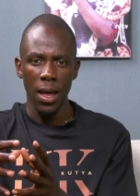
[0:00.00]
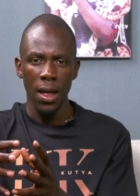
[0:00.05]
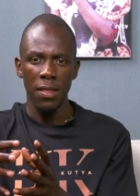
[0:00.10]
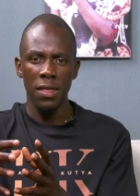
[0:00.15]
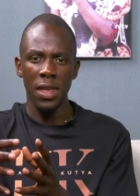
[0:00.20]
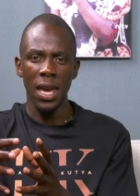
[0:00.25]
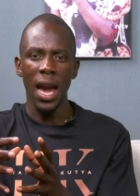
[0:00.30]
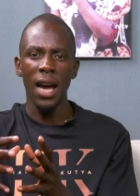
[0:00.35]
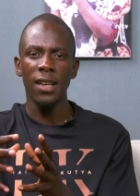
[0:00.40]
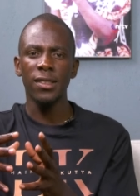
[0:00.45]

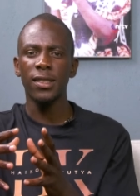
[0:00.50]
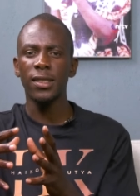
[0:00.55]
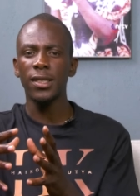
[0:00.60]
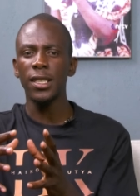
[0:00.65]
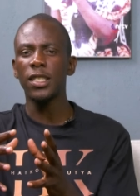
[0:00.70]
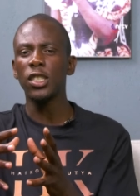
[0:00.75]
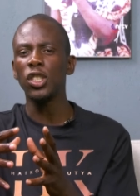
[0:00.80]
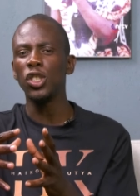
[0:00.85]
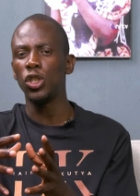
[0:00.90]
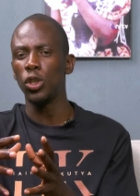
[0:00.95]
there are
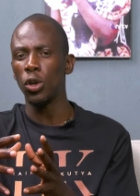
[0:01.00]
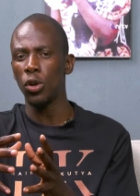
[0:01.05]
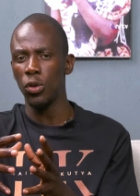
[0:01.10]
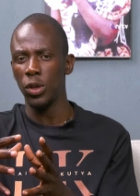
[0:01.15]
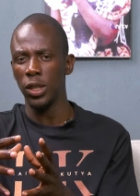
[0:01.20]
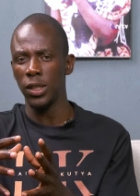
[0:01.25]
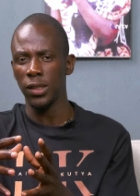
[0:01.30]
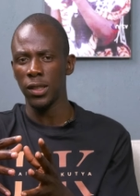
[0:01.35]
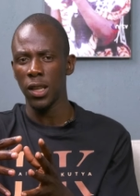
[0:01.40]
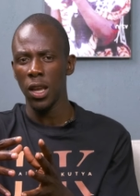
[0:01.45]
certain
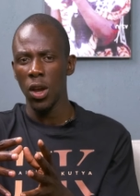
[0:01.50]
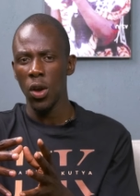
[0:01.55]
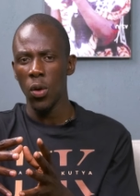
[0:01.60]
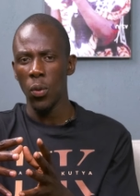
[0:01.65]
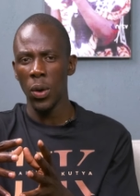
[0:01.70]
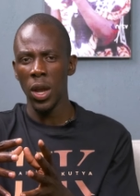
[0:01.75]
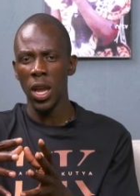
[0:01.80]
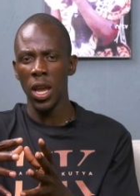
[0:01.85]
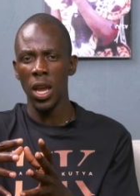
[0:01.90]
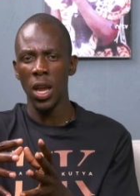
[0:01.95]
genres
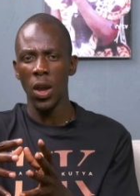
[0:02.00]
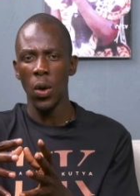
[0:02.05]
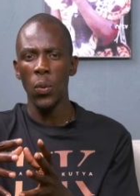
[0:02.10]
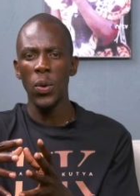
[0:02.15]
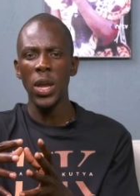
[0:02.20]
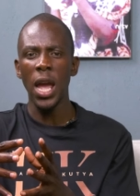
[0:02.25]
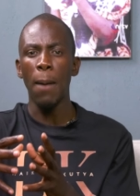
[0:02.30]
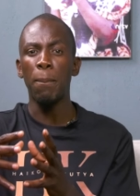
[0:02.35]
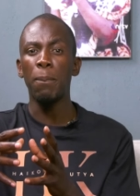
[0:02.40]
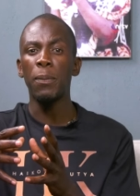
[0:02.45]
where
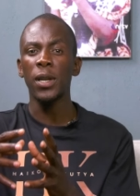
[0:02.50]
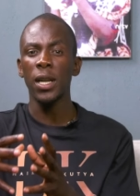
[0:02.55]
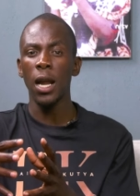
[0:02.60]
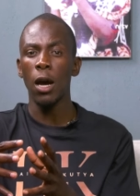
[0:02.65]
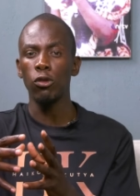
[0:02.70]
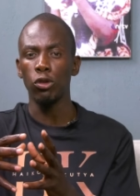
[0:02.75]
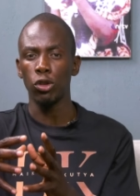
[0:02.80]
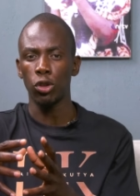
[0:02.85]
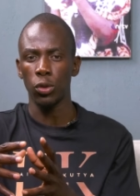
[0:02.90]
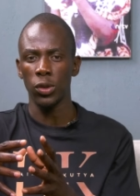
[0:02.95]
we are
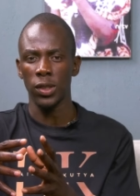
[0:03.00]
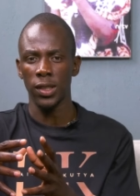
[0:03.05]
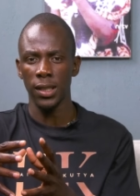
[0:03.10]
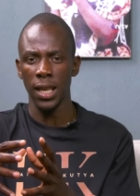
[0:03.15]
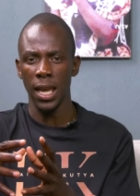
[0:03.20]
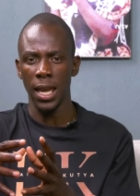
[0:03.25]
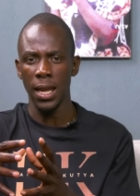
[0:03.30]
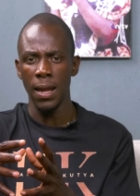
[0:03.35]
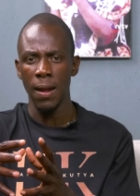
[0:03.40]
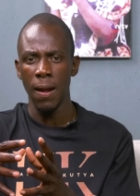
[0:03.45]
proud to
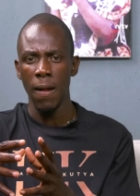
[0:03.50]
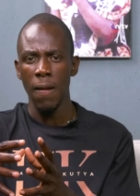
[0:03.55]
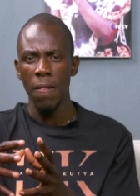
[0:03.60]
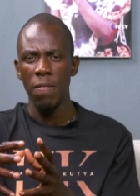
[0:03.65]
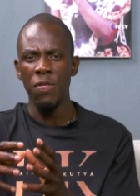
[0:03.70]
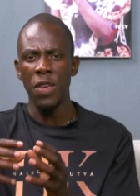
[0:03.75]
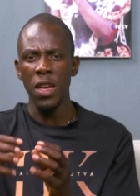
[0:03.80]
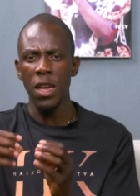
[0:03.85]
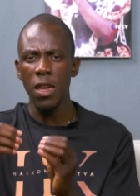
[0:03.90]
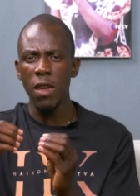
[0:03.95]
say
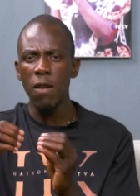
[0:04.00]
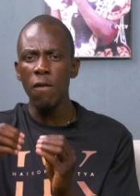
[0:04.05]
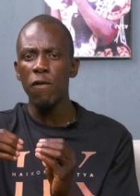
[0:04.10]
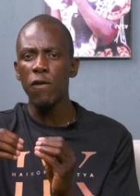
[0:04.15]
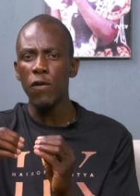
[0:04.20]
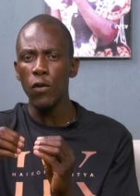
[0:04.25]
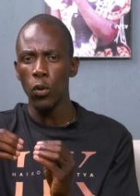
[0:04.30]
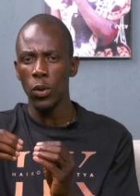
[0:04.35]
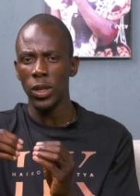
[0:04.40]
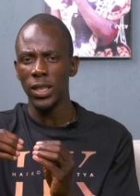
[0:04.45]
the
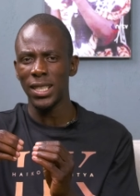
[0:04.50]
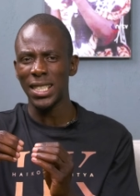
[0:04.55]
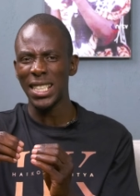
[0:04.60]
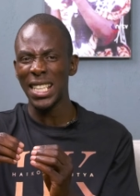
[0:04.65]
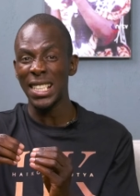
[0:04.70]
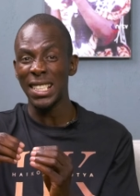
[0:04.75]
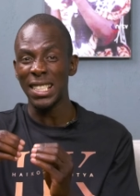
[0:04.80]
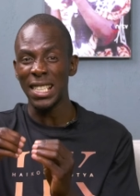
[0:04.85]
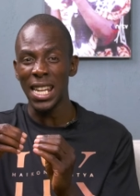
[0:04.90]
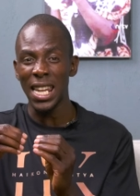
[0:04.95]
influence
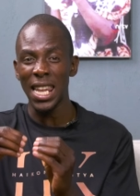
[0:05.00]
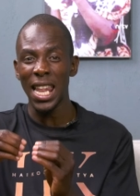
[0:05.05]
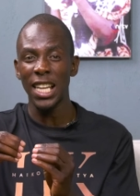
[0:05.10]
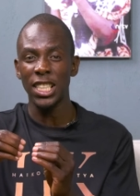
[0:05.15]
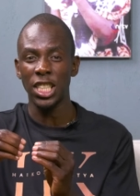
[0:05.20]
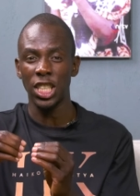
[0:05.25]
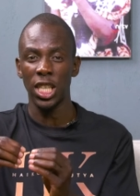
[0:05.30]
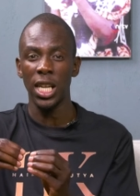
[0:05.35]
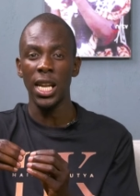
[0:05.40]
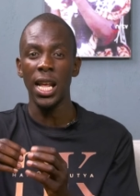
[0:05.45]
is
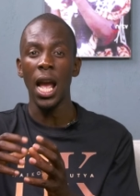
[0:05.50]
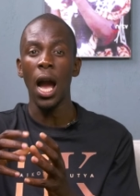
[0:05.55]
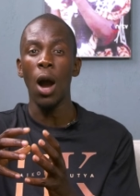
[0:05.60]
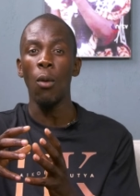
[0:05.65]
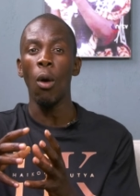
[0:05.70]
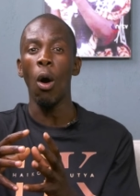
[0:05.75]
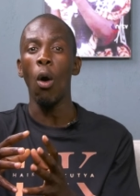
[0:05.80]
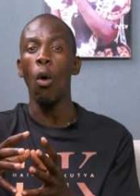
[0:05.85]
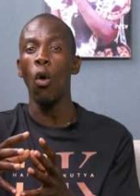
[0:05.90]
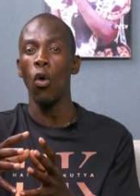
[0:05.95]
largely
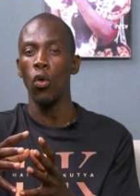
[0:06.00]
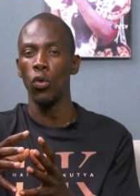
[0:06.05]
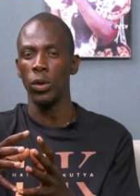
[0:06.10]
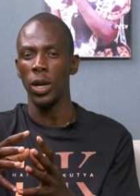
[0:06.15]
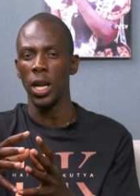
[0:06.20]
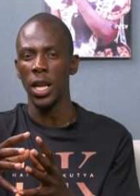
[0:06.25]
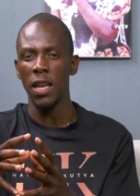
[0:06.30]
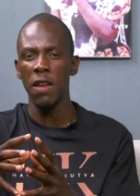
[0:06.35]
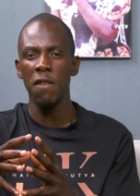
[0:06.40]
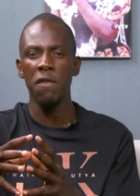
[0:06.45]
our
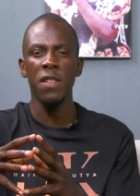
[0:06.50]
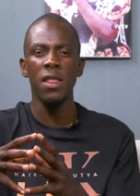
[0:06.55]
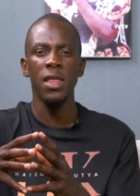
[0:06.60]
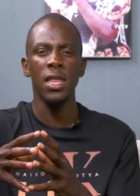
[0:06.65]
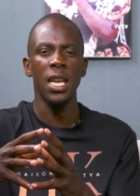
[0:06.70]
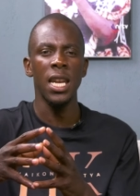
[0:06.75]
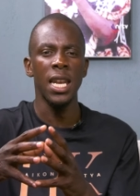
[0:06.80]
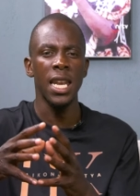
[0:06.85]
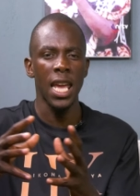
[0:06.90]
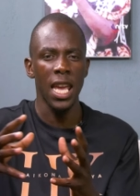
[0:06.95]
own. Even
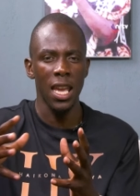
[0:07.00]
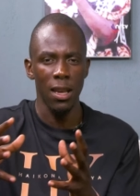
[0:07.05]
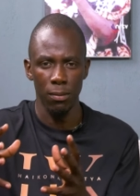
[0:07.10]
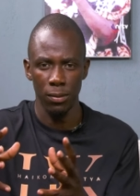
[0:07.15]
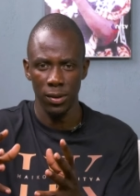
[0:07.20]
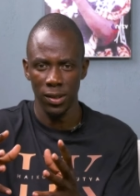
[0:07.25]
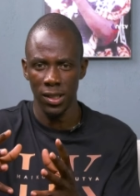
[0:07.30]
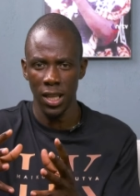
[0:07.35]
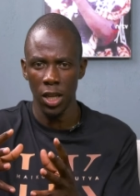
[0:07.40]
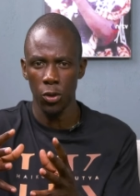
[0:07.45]
the
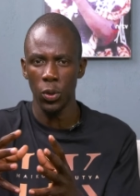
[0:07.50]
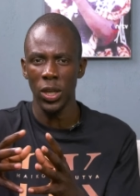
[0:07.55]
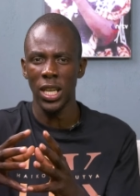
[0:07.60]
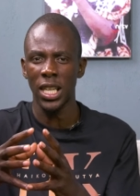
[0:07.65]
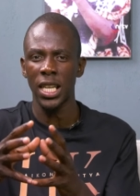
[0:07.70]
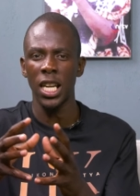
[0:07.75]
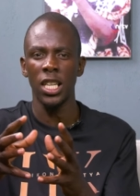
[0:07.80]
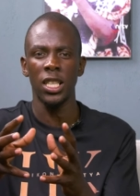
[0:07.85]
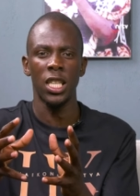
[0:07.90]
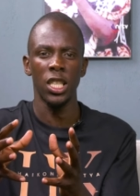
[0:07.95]
names that we
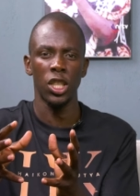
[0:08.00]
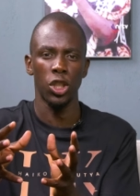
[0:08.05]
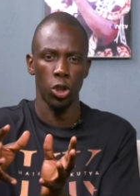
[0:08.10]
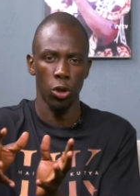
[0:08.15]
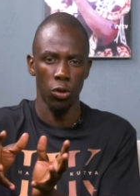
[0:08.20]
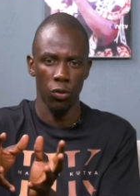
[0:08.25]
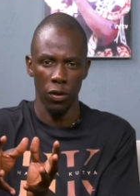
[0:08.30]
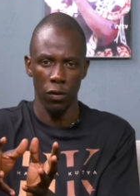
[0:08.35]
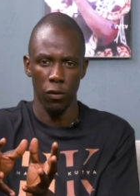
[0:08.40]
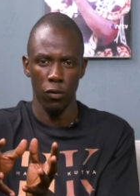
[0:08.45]
create these
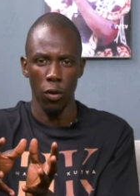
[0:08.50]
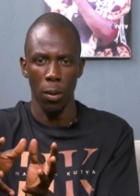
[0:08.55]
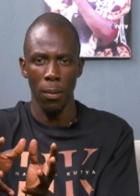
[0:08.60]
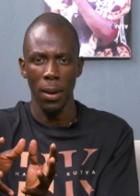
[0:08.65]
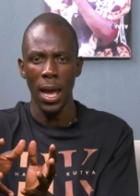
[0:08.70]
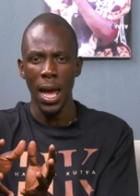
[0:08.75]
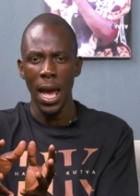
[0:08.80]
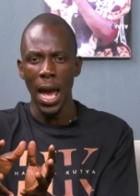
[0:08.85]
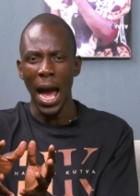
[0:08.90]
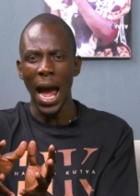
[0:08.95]
genres from
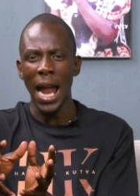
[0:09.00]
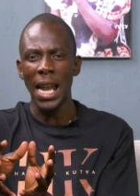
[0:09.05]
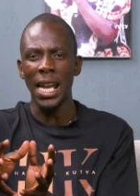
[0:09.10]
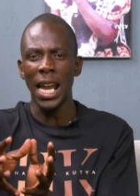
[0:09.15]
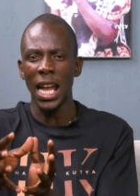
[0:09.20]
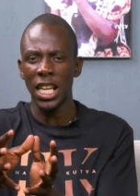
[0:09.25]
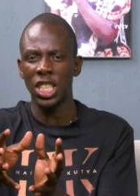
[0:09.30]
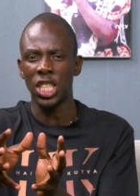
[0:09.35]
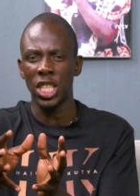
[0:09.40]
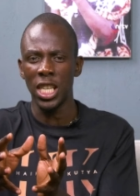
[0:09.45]
are
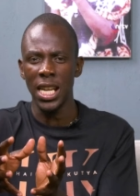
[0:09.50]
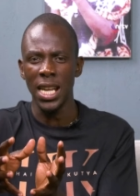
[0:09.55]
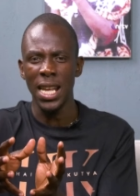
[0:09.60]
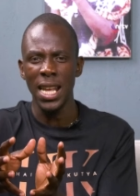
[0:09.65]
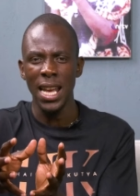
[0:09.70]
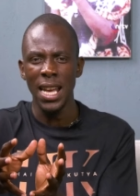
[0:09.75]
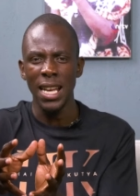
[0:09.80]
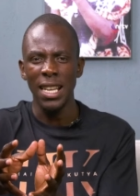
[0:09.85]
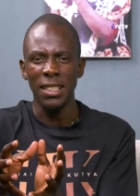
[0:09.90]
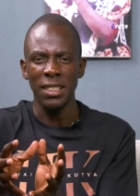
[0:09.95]
largely
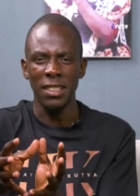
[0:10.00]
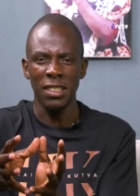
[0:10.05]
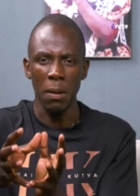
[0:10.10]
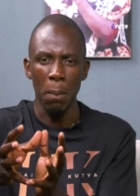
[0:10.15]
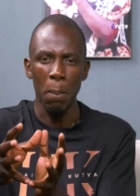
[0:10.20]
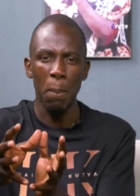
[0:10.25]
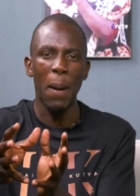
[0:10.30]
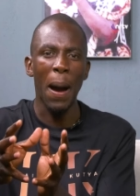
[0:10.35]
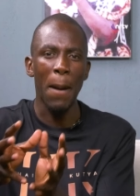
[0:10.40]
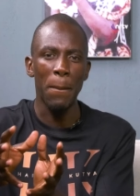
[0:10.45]

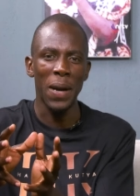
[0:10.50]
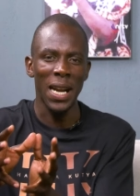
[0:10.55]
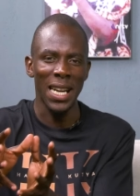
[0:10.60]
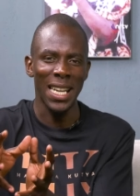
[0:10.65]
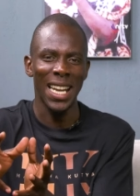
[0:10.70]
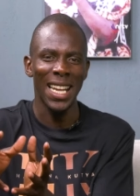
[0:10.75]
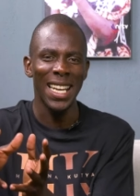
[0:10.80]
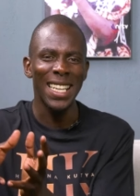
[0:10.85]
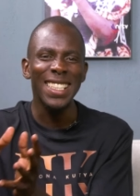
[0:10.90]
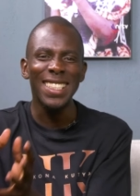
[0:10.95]

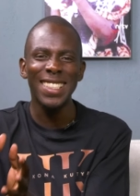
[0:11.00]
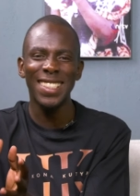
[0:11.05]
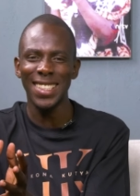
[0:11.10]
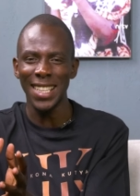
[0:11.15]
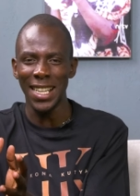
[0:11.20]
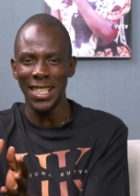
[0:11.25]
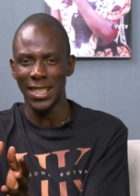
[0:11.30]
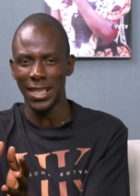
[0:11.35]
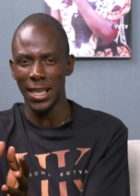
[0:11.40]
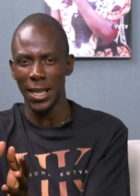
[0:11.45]
Zimbabwean
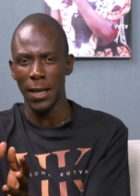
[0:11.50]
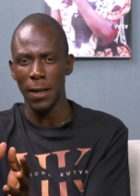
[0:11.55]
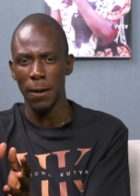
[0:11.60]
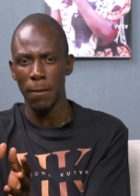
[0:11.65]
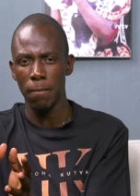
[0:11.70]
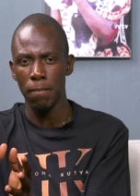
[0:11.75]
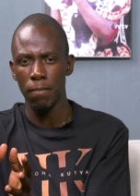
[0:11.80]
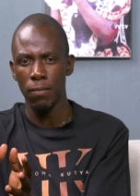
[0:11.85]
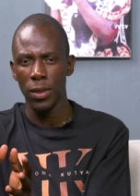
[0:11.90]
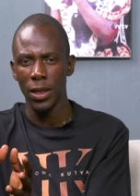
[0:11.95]
centric.
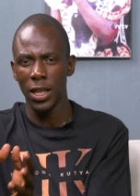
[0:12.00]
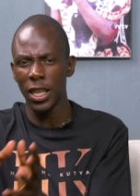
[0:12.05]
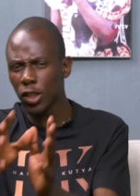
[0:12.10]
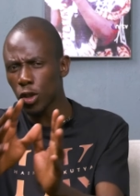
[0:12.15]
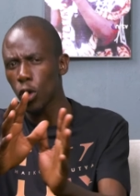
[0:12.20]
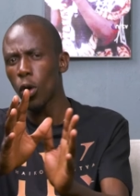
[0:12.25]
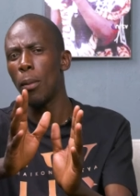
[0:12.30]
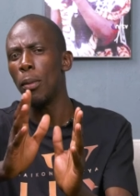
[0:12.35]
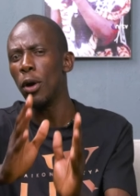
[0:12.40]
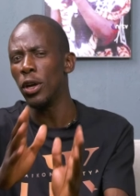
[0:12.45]
Let's
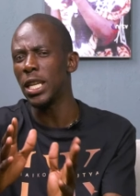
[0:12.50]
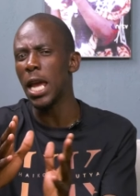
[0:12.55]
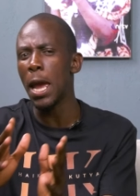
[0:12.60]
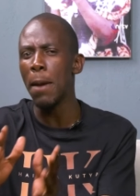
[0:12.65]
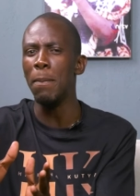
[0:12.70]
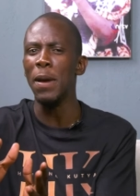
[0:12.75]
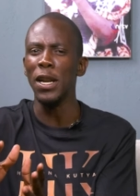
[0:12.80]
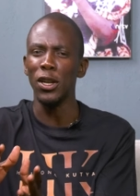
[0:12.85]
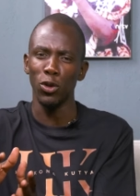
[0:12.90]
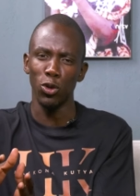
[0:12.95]
talk about
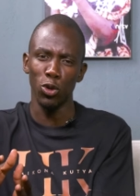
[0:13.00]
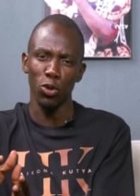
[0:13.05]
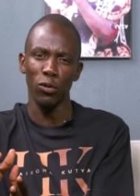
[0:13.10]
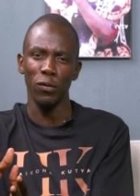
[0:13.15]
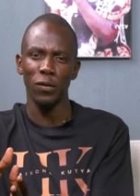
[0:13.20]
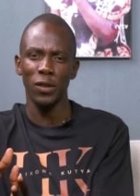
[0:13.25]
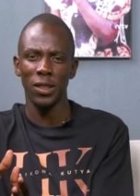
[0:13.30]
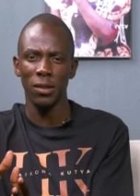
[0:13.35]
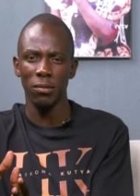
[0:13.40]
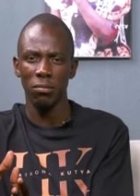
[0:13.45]
urban
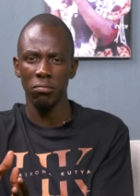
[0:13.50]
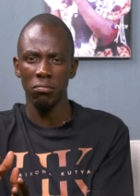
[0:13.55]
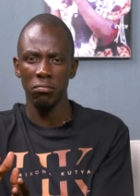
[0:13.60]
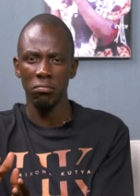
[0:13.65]
grooves.